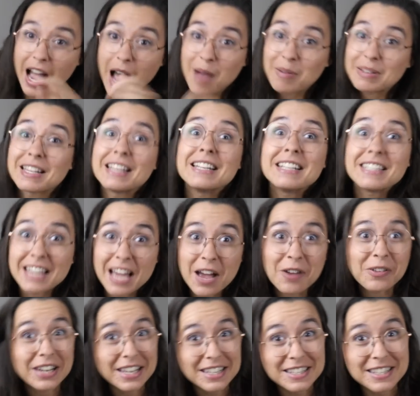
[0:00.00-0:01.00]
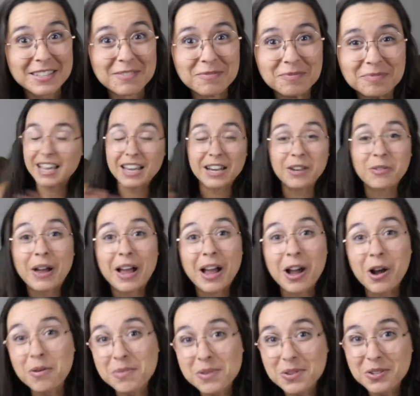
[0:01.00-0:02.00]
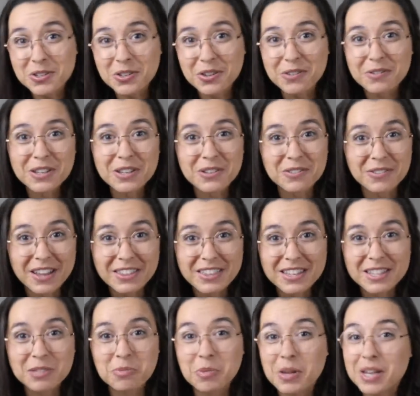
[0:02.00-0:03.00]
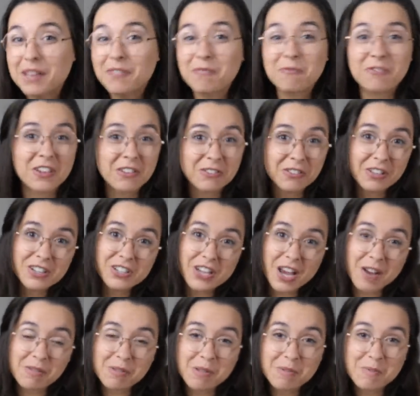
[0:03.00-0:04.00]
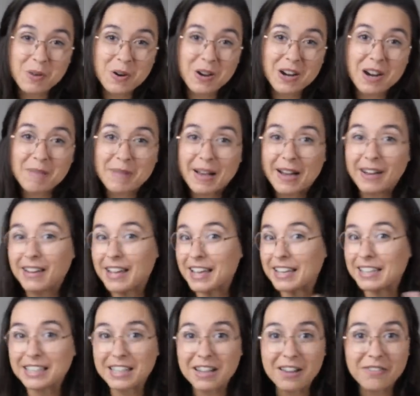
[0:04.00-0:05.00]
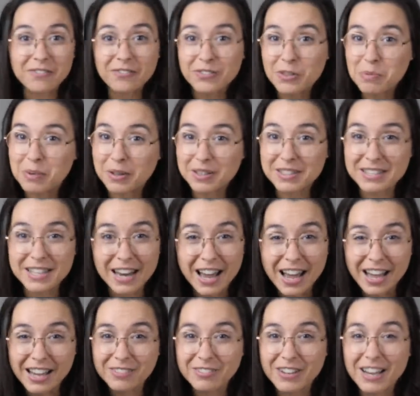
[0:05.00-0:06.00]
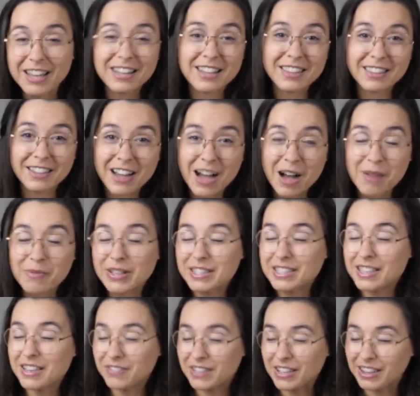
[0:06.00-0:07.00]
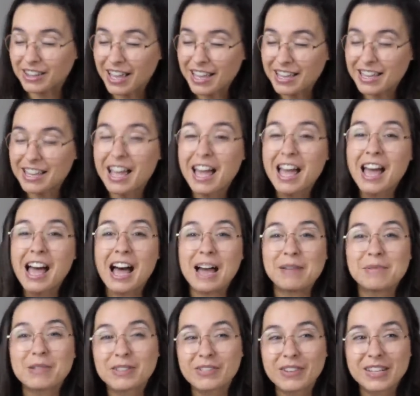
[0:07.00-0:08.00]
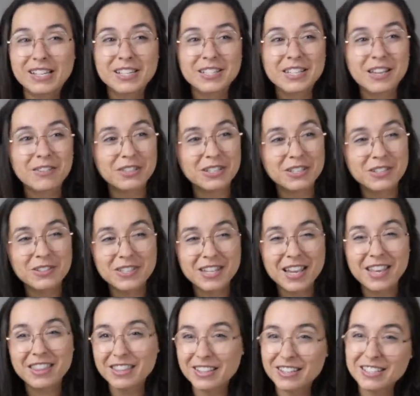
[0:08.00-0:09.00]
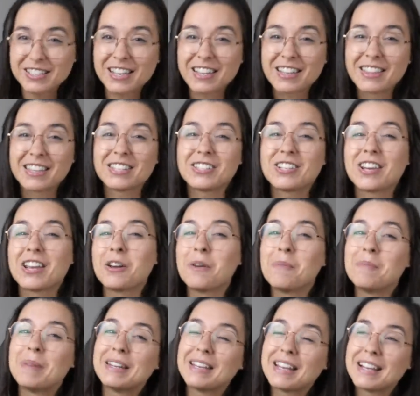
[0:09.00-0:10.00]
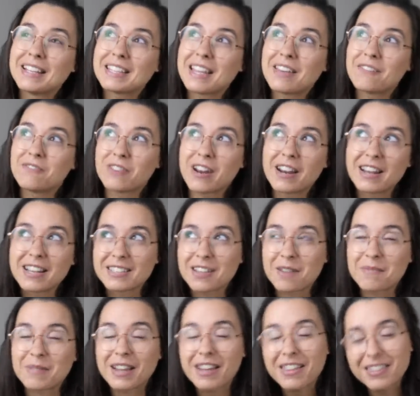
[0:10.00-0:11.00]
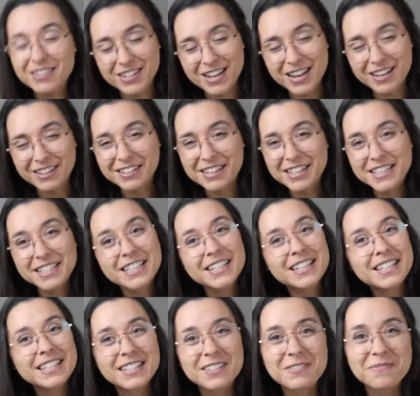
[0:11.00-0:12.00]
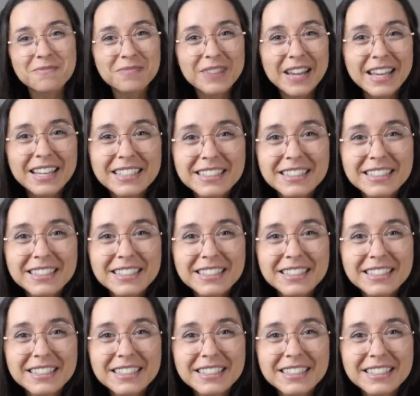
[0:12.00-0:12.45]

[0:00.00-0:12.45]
I'm excited to see how it ends. Anyway, I hope you enjoyed what you read this week. Feel free to chat with me more about any of the books that I read in the comments if you like. I post videos every Tuesday and Thursday on this channel, Mondays and Fridays on my other channel. I'll see you again soon. Bye.